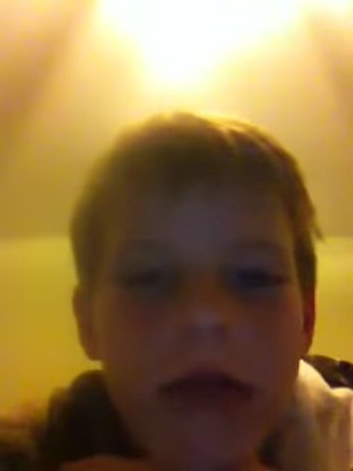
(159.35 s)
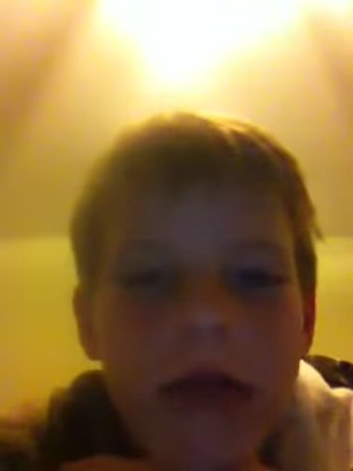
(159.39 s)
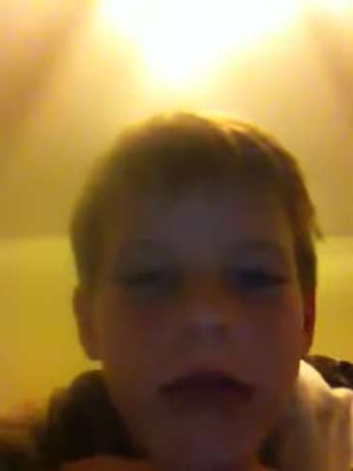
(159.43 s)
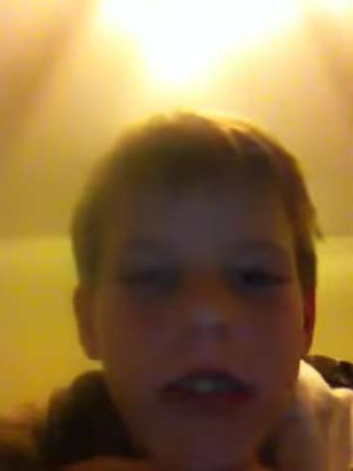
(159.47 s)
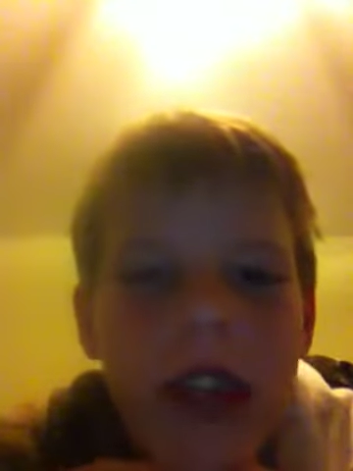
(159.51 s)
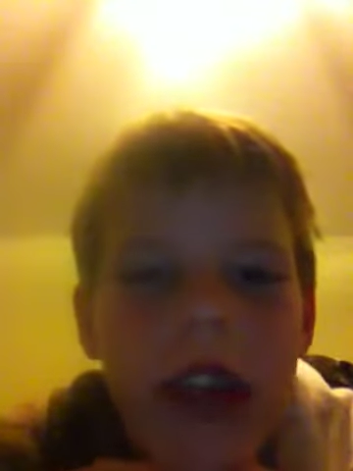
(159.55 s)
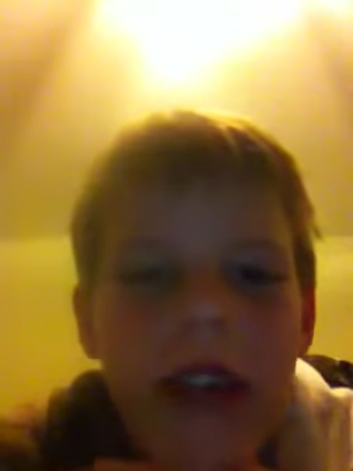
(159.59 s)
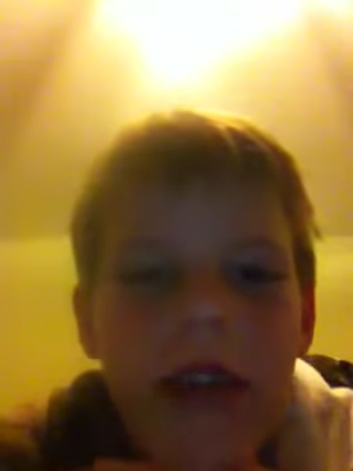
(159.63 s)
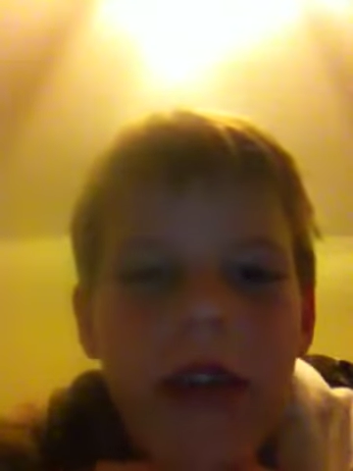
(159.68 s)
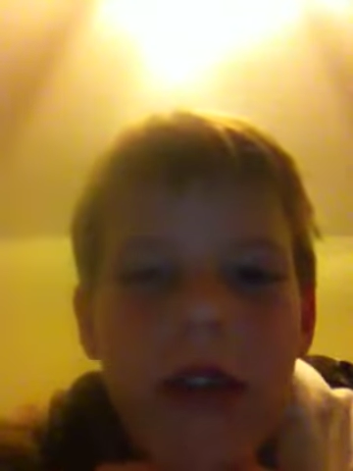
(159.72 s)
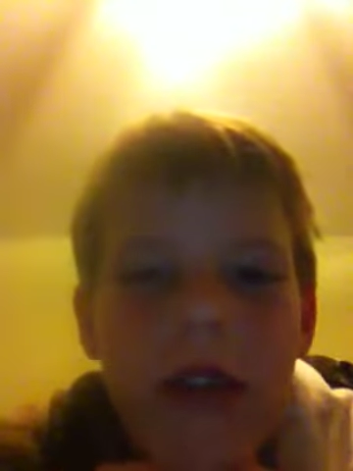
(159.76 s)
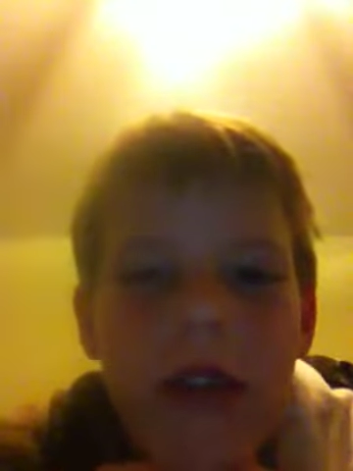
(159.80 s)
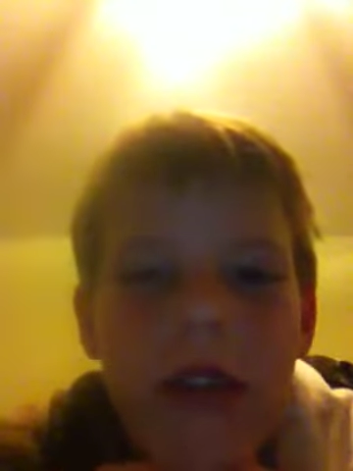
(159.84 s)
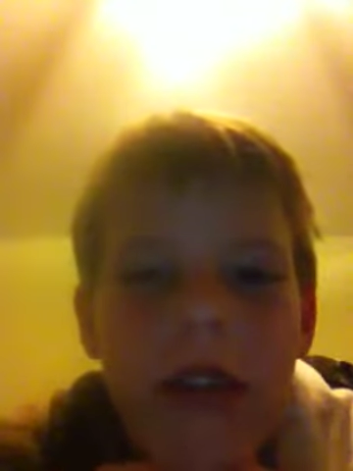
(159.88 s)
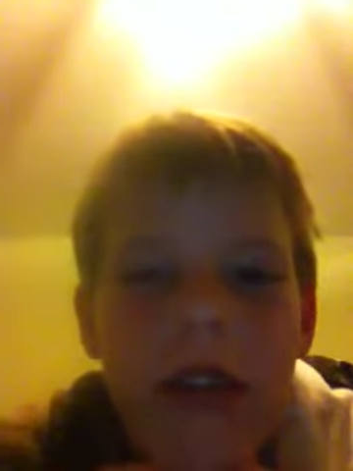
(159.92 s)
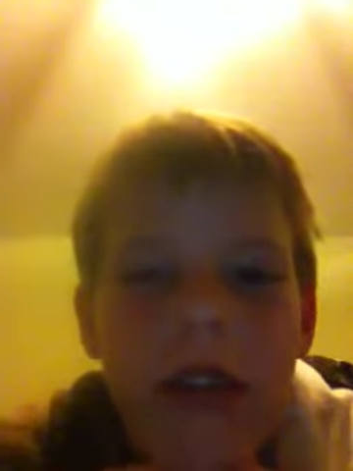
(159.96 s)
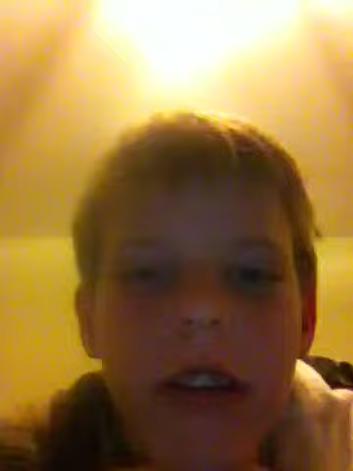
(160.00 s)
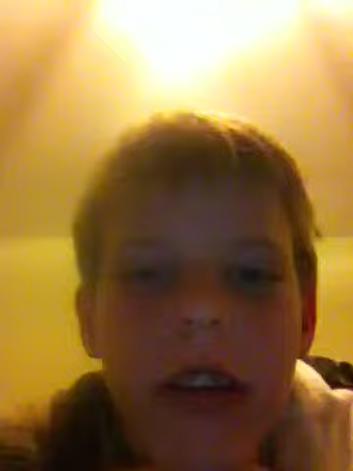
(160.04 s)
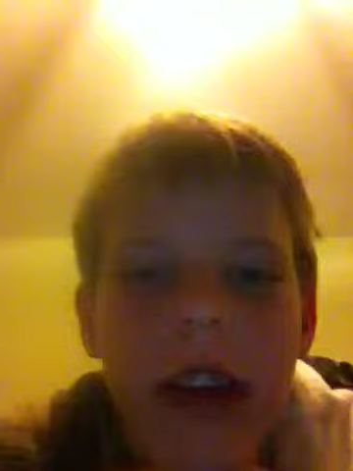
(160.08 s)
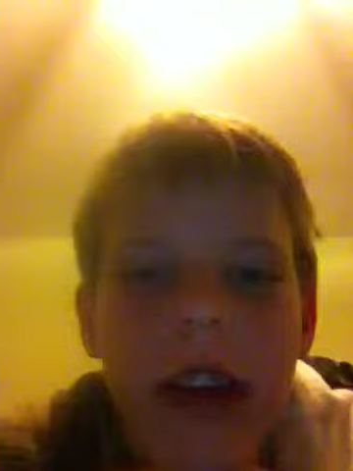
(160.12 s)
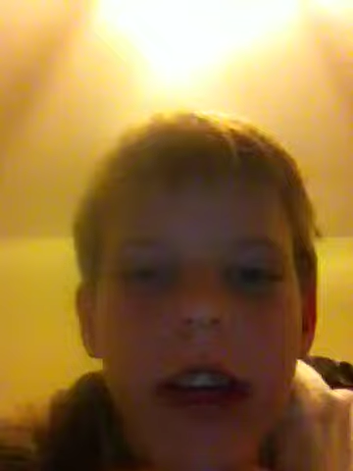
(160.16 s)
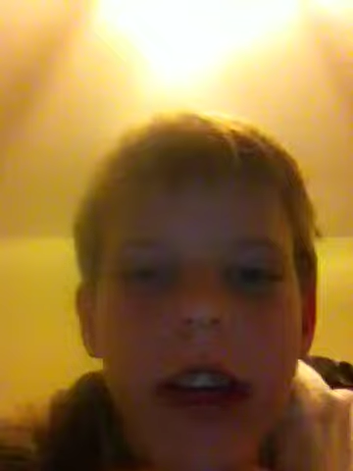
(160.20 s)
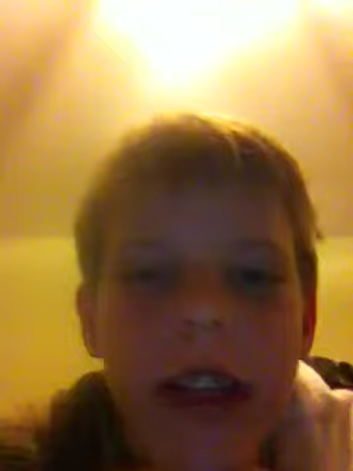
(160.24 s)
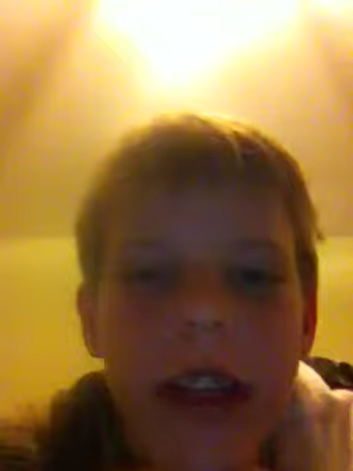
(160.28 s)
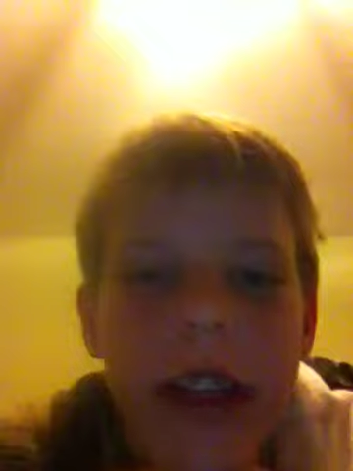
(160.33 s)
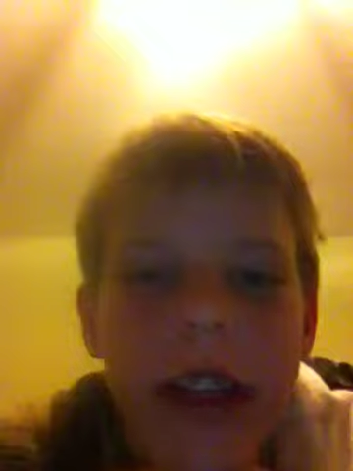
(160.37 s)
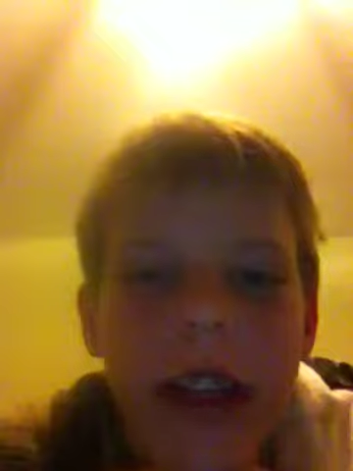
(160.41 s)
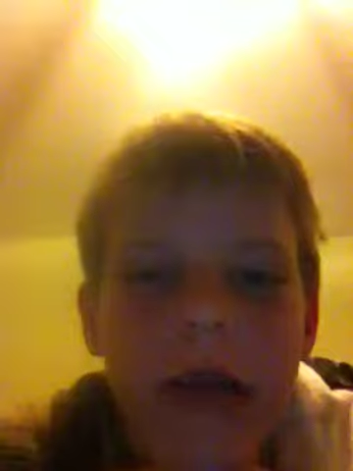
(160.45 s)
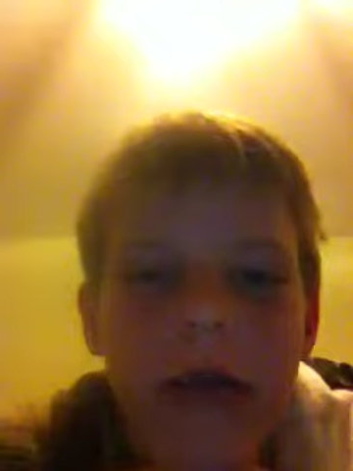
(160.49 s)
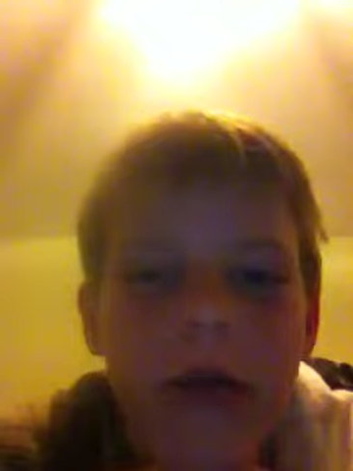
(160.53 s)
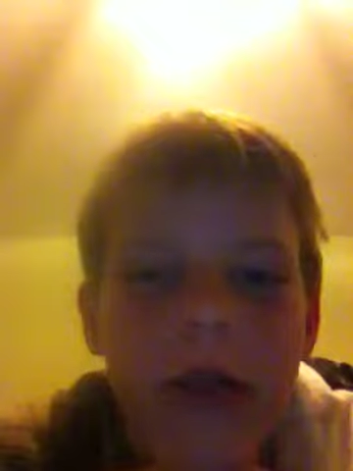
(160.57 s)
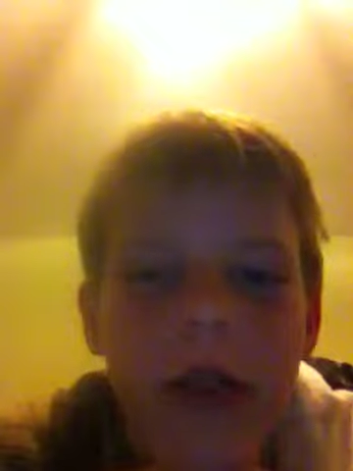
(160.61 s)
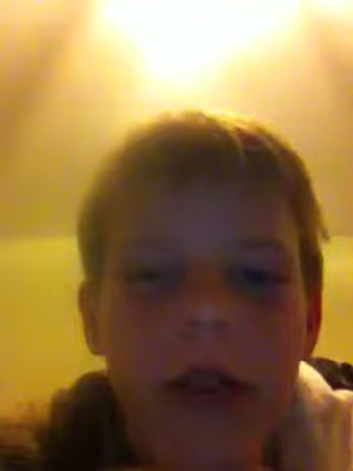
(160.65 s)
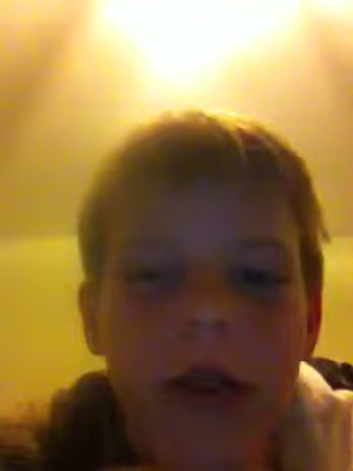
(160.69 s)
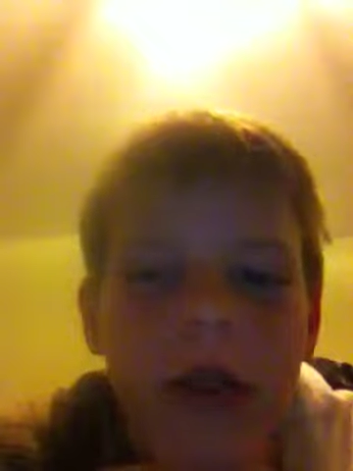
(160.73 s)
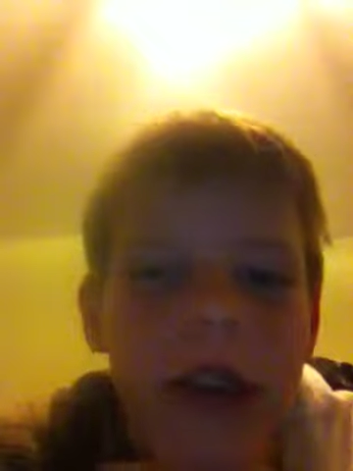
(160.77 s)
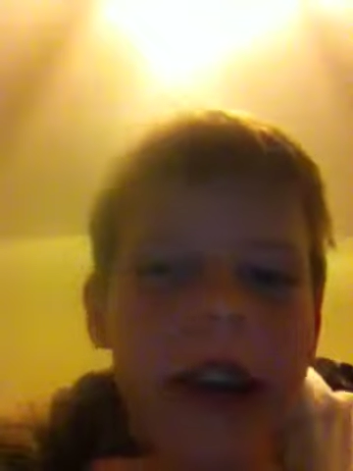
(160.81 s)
never regret it. You won't